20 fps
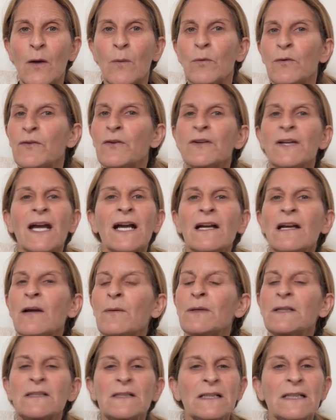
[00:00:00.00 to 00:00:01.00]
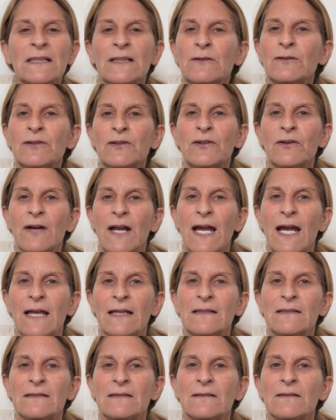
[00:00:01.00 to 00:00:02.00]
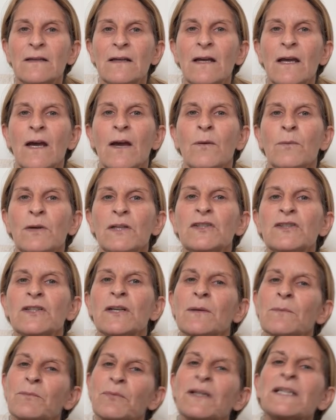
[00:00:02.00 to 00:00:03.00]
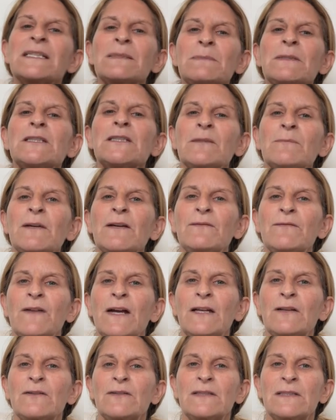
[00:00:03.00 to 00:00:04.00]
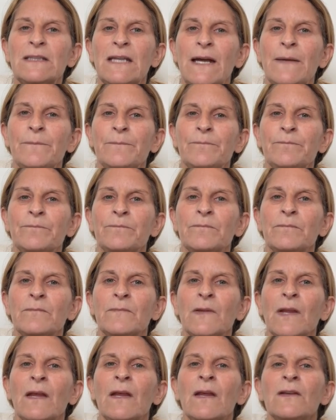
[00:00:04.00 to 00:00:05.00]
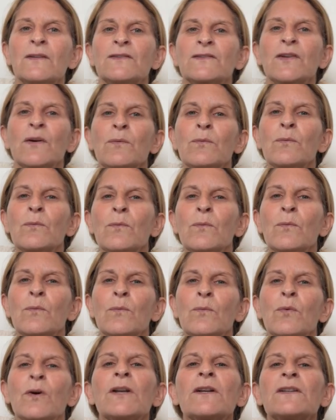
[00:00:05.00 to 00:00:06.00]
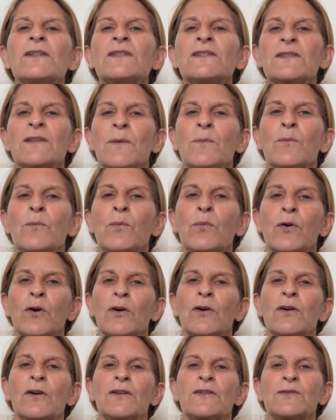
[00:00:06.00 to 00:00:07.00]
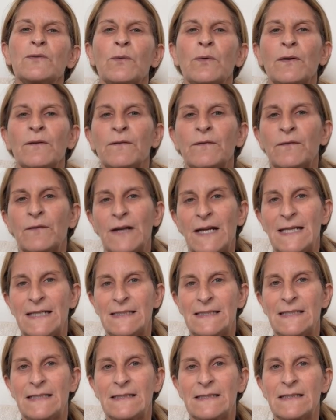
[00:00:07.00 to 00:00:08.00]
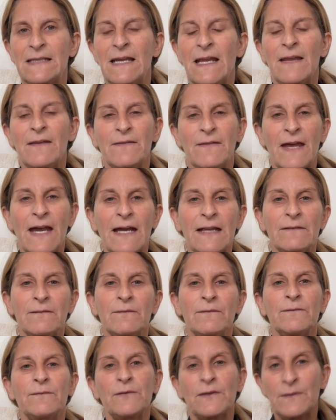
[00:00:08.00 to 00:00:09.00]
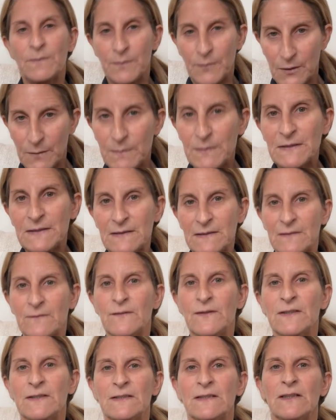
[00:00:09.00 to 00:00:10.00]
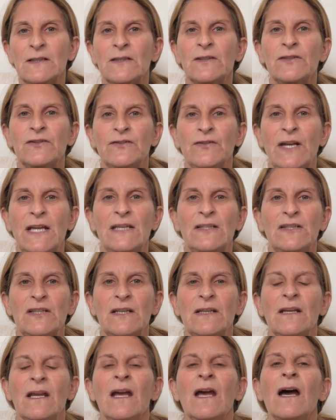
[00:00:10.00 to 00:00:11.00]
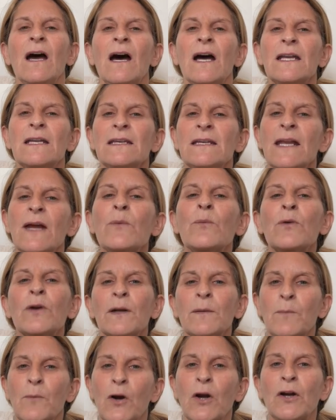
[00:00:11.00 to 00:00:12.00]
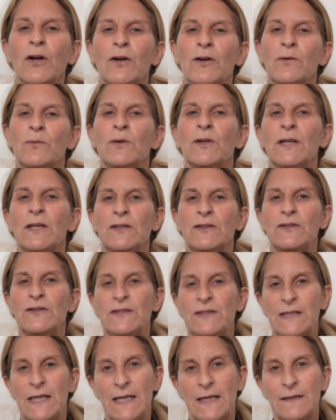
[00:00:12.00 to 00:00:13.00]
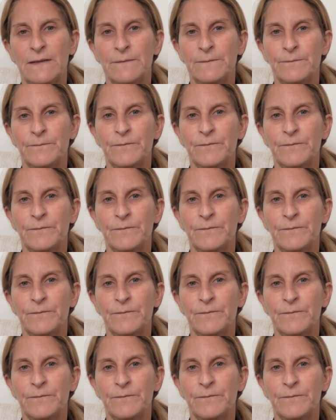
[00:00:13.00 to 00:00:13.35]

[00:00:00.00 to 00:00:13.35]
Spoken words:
well, they're not going to click on your ads. Which brings me to my final step. So what are some words or phrases that, for the purposes of this illustration, a network marketer would understand?